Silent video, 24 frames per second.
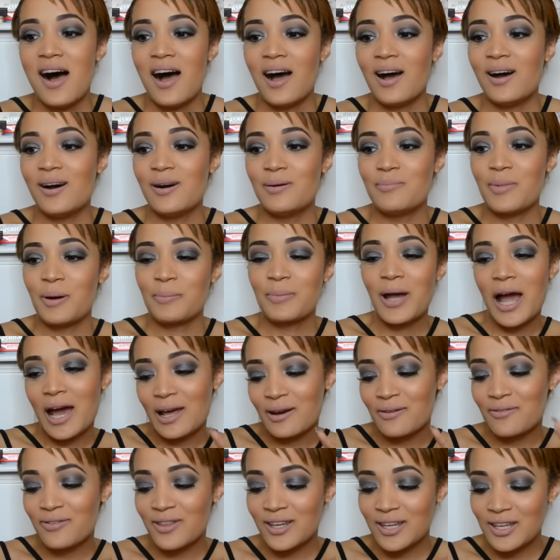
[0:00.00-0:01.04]
Um, I'm
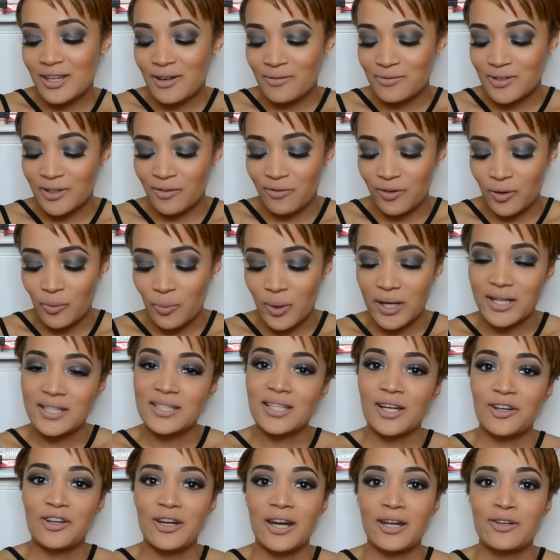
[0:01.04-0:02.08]
kind of thinking of different
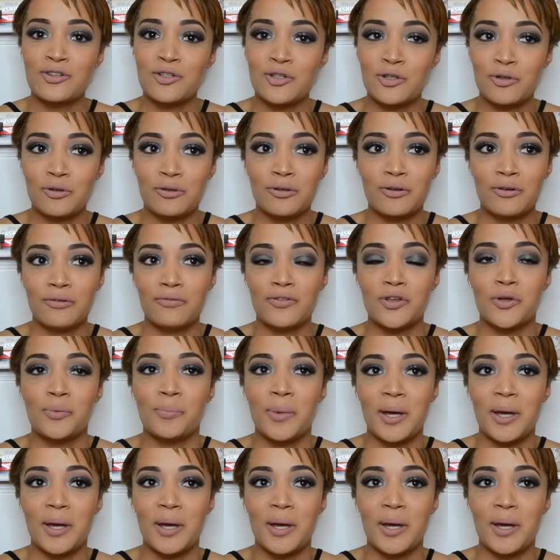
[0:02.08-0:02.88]
ways I could actually do the review,